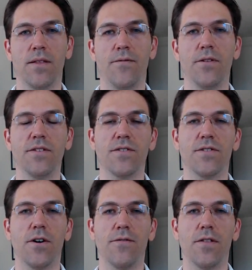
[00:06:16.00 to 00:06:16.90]
In the fullness of
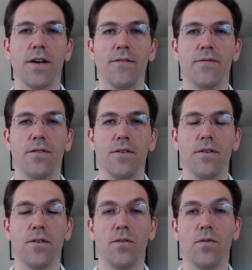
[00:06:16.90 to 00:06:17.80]
self-love,
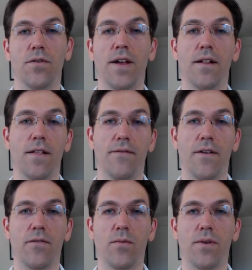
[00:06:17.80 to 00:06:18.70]
you learn how to love
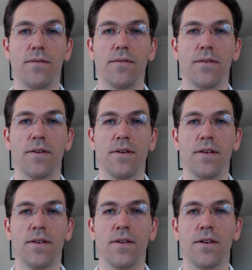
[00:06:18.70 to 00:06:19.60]
everyone.
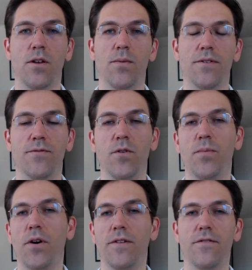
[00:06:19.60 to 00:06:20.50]
When there's no
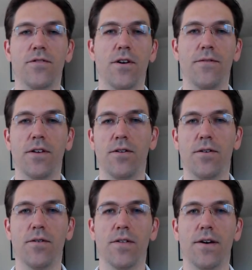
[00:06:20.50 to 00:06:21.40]
part of yourself that you
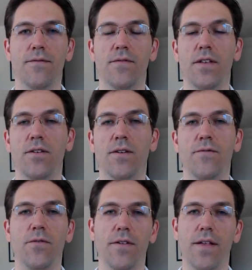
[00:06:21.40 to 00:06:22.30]
don't love, then you
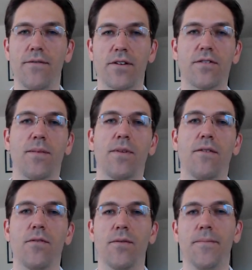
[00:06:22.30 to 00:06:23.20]
can fully love and accept
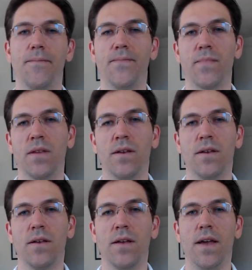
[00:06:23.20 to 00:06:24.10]
everyone.
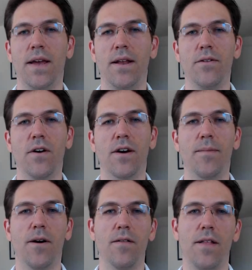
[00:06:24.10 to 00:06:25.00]
And I'll talk
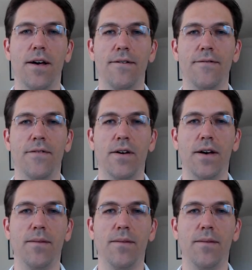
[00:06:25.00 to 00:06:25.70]
about love